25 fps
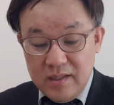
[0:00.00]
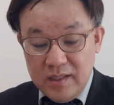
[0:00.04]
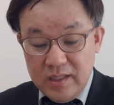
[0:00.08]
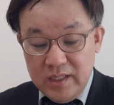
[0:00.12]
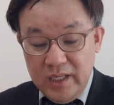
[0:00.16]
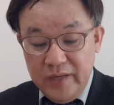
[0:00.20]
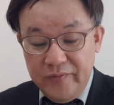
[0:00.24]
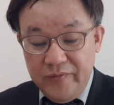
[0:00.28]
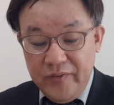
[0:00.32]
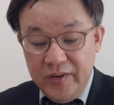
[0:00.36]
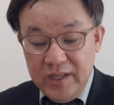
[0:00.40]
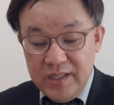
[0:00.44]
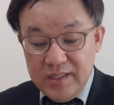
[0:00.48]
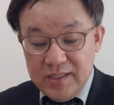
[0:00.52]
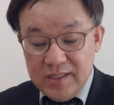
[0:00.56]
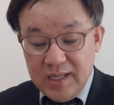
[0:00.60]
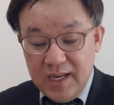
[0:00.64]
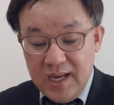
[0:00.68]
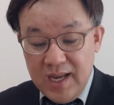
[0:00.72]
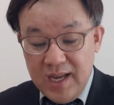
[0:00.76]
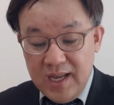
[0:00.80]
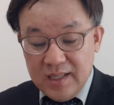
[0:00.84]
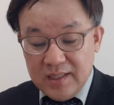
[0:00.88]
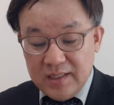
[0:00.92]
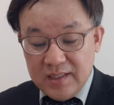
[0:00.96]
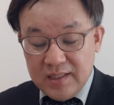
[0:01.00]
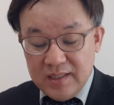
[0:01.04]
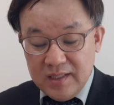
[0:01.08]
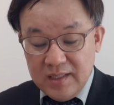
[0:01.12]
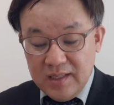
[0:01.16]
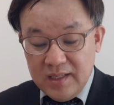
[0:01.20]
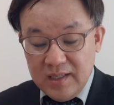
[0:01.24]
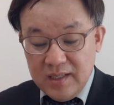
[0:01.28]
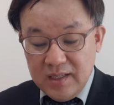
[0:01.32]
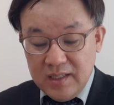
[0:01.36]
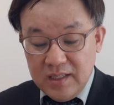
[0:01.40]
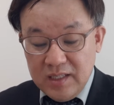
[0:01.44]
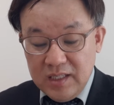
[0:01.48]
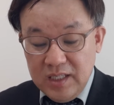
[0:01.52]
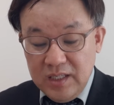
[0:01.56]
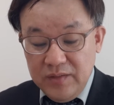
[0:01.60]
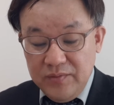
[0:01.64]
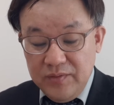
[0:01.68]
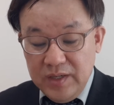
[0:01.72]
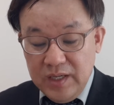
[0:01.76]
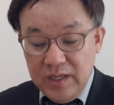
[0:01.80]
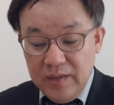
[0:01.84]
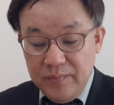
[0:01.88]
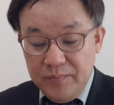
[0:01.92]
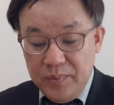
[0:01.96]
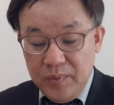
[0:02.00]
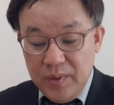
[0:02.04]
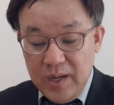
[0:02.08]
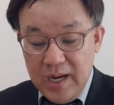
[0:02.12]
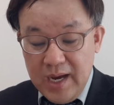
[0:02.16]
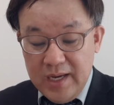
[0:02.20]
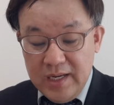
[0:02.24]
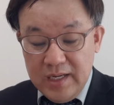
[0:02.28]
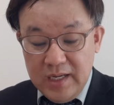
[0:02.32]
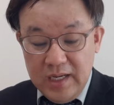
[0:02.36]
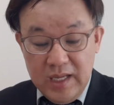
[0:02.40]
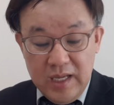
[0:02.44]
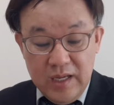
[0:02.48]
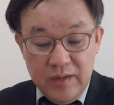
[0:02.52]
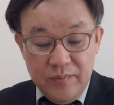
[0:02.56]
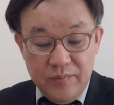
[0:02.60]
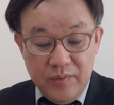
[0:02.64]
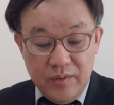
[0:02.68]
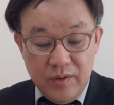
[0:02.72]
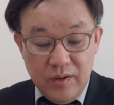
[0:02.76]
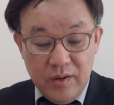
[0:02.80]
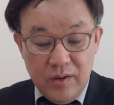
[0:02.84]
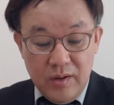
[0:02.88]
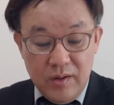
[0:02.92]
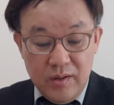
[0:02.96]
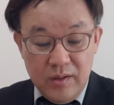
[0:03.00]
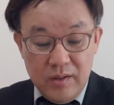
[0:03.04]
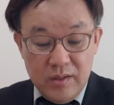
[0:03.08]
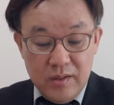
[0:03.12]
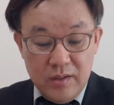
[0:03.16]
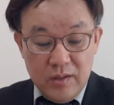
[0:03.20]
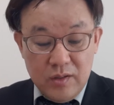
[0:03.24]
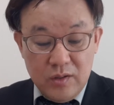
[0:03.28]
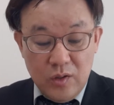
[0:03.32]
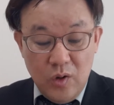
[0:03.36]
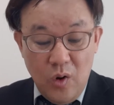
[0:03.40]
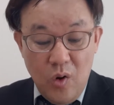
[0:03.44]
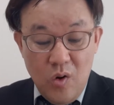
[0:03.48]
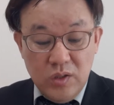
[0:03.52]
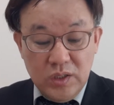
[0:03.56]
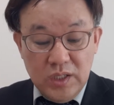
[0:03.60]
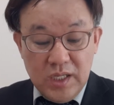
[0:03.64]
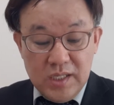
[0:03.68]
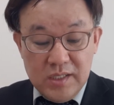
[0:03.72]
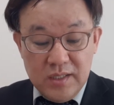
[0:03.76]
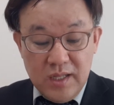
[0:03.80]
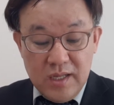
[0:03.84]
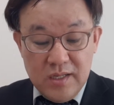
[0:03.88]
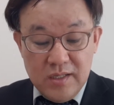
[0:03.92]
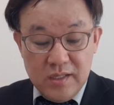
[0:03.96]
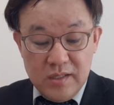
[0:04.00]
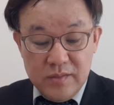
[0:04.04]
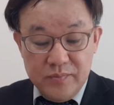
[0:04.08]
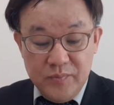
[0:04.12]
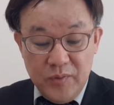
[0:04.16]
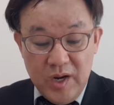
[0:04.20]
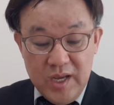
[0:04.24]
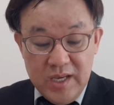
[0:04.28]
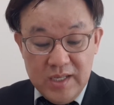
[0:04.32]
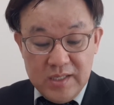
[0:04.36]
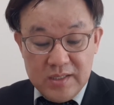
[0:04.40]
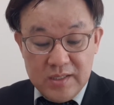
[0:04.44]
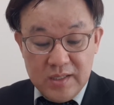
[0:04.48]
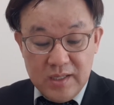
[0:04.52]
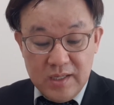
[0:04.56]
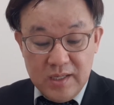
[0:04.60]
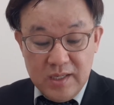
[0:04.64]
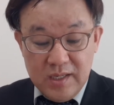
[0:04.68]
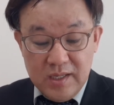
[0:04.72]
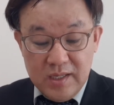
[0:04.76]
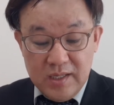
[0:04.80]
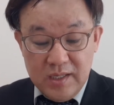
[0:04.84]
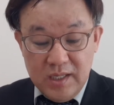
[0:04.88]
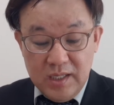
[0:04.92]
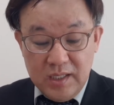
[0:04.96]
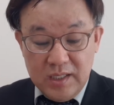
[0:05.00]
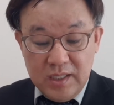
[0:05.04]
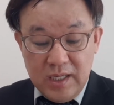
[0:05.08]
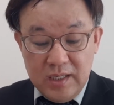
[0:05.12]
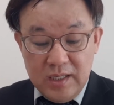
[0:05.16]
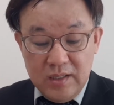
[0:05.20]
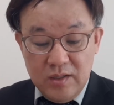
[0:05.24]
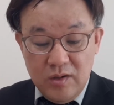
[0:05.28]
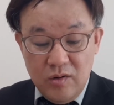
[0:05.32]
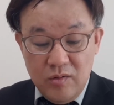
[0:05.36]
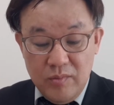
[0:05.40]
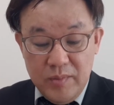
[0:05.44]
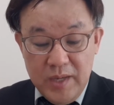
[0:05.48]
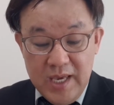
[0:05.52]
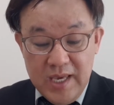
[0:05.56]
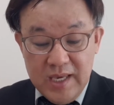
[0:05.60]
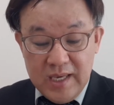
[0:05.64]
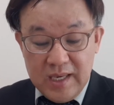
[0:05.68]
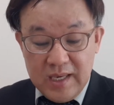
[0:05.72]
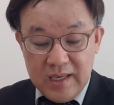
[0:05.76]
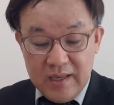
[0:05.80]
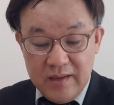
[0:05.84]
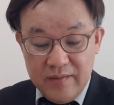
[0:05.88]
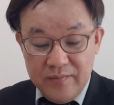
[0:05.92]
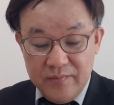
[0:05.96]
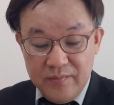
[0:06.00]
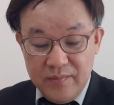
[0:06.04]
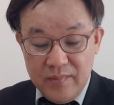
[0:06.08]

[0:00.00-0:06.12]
If he is God, even if I live a long distance place, he can know me.